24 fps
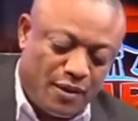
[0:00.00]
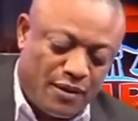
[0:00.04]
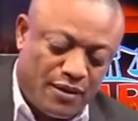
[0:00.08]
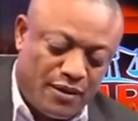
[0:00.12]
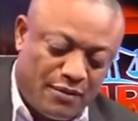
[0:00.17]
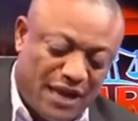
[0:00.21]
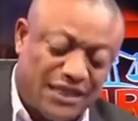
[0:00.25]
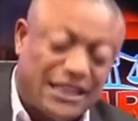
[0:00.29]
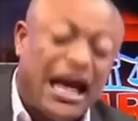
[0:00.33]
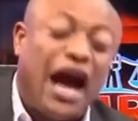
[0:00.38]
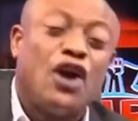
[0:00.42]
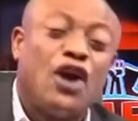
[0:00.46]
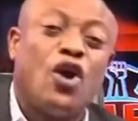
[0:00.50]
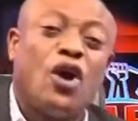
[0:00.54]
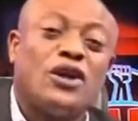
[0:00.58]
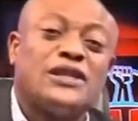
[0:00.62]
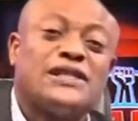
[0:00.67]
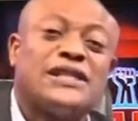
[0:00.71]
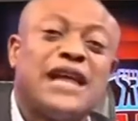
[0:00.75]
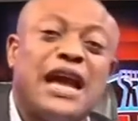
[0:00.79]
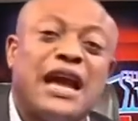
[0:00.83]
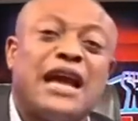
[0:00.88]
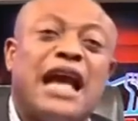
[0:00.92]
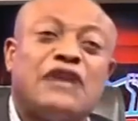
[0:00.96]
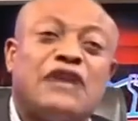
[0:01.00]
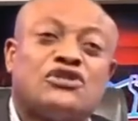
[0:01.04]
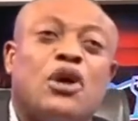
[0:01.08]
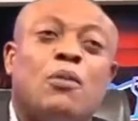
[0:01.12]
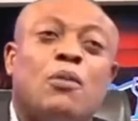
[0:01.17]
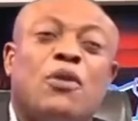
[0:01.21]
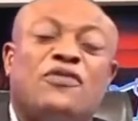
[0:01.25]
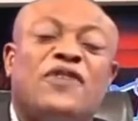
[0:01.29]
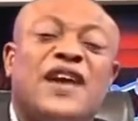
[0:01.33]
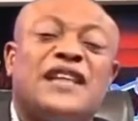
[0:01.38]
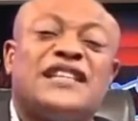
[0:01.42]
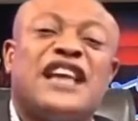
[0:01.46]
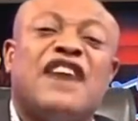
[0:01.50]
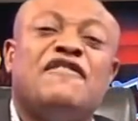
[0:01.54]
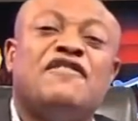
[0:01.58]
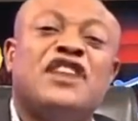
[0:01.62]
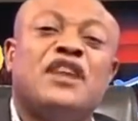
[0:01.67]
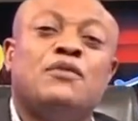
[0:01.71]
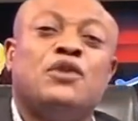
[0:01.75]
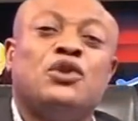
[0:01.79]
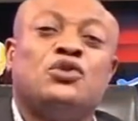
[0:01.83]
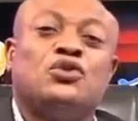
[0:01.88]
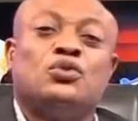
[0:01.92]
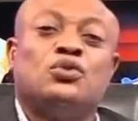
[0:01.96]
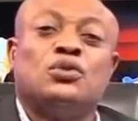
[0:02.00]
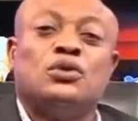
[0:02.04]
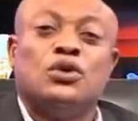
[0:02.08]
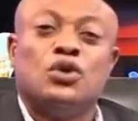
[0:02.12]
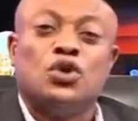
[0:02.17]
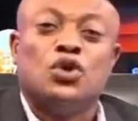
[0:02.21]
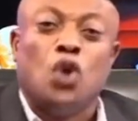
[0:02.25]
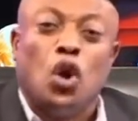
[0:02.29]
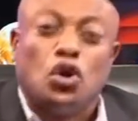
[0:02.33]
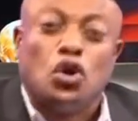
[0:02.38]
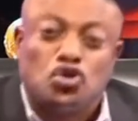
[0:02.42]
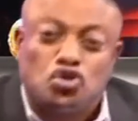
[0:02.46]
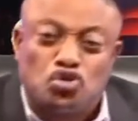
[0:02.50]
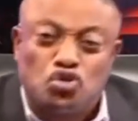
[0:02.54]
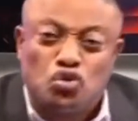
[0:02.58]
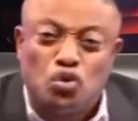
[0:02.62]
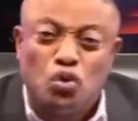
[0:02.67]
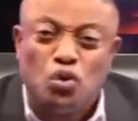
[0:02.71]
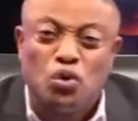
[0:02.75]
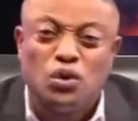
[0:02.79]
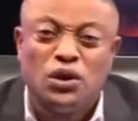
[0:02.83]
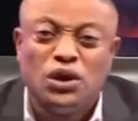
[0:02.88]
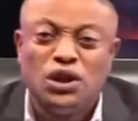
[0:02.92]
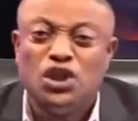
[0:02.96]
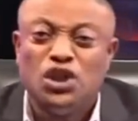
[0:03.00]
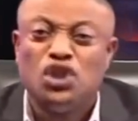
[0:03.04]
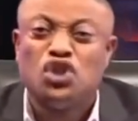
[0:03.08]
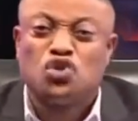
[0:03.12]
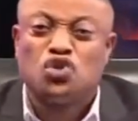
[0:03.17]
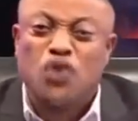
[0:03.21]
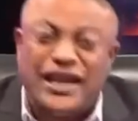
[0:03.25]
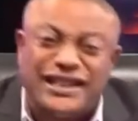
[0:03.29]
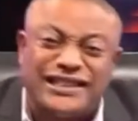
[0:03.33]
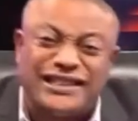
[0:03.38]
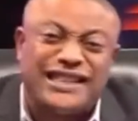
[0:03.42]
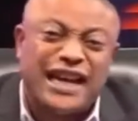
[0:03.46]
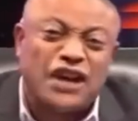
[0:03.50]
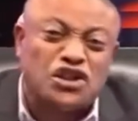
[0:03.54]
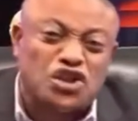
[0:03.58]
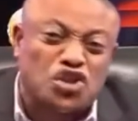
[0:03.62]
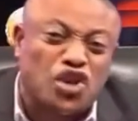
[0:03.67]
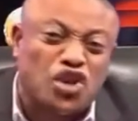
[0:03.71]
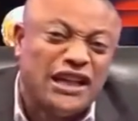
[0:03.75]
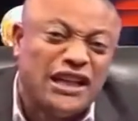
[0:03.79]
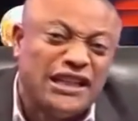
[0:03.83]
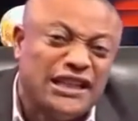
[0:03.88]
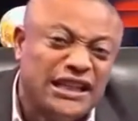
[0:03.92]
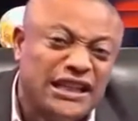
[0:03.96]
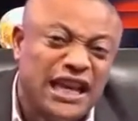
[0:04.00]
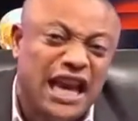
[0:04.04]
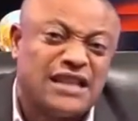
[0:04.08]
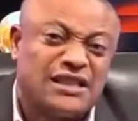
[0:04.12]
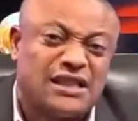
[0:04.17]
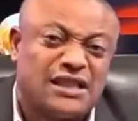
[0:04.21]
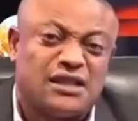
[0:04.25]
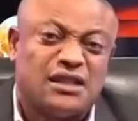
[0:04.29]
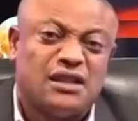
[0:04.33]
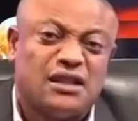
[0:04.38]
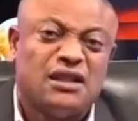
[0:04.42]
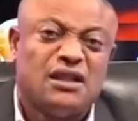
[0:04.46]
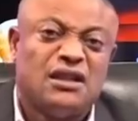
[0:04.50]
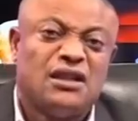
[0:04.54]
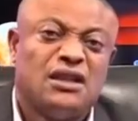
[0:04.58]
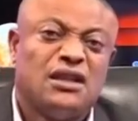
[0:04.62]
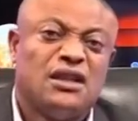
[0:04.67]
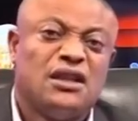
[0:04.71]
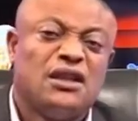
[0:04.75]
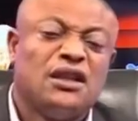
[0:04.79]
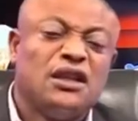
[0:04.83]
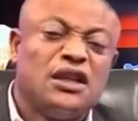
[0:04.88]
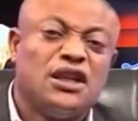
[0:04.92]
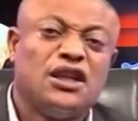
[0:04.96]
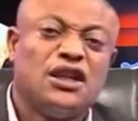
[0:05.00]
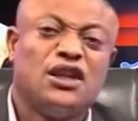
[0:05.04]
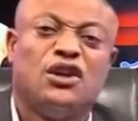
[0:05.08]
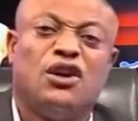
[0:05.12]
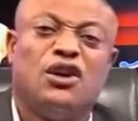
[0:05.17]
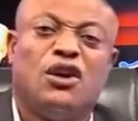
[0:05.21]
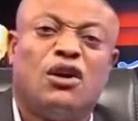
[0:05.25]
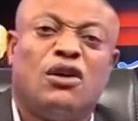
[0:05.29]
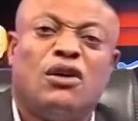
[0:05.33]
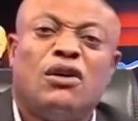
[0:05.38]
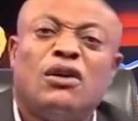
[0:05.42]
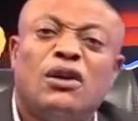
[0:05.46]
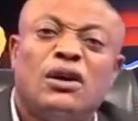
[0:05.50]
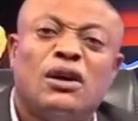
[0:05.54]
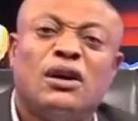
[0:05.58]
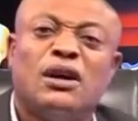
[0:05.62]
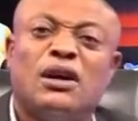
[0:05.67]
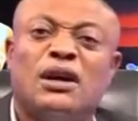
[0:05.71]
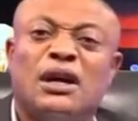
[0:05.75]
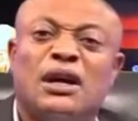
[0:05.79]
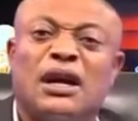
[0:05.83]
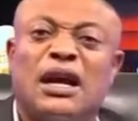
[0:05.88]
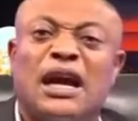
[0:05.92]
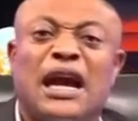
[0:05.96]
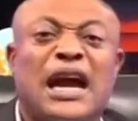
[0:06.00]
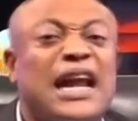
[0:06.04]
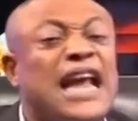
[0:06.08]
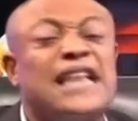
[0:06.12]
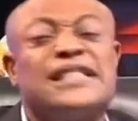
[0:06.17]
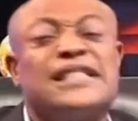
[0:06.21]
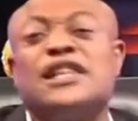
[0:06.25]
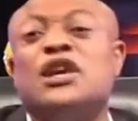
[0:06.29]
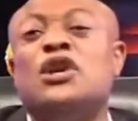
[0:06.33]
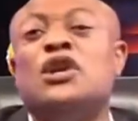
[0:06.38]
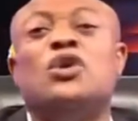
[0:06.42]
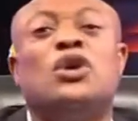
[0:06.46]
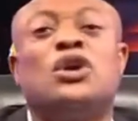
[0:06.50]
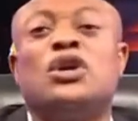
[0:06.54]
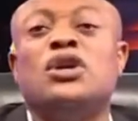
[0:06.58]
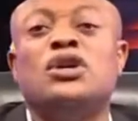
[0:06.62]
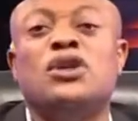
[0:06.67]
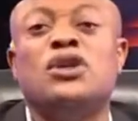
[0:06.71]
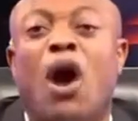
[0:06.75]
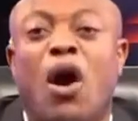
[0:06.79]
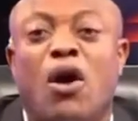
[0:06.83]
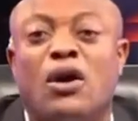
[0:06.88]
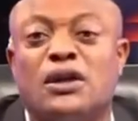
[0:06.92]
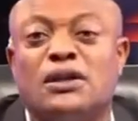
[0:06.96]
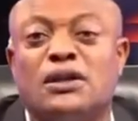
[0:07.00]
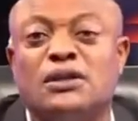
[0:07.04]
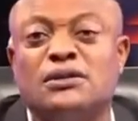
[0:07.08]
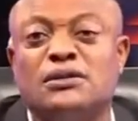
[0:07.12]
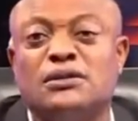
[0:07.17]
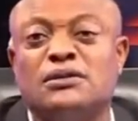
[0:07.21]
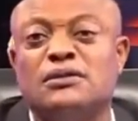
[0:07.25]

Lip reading: But thank God, say some of us have been able to go through 20 solid years, you know, and I still look young.